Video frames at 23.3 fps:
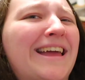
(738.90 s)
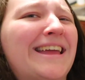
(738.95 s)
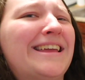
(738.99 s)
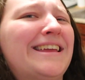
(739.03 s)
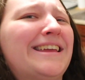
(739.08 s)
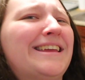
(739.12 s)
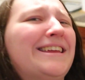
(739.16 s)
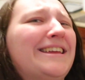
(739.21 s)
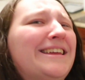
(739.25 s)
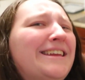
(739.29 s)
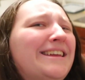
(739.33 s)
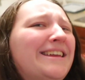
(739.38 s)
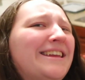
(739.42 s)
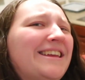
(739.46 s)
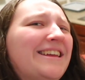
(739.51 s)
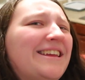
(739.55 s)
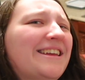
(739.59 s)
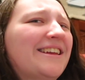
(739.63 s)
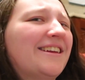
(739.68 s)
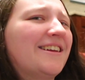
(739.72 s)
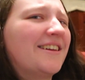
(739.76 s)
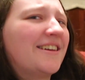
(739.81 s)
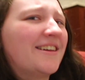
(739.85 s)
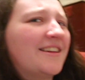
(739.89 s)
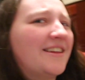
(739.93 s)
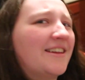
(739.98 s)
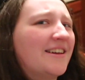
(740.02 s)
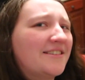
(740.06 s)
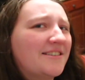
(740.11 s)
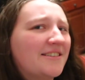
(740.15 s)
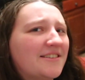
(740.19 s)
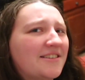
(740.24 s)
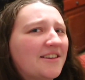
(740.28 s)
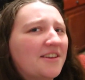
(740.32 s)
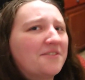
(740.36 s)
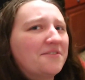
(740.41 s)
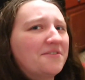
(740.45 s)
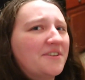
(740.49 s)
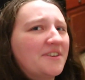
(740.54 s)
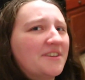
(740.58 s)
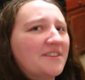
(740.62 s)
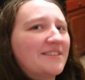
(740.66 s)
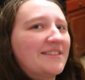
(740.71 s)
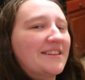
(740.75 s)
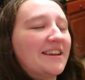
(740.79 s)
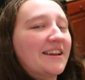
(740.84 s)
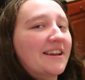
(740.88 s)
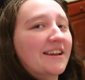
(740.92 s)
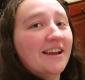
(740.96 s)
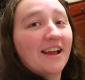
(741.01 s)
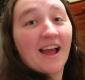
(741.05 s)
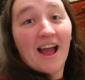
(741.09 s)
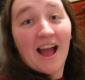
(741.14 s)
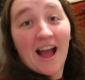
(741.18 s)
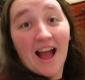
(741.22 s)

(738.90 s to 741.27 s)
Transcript: I got a selfie stick.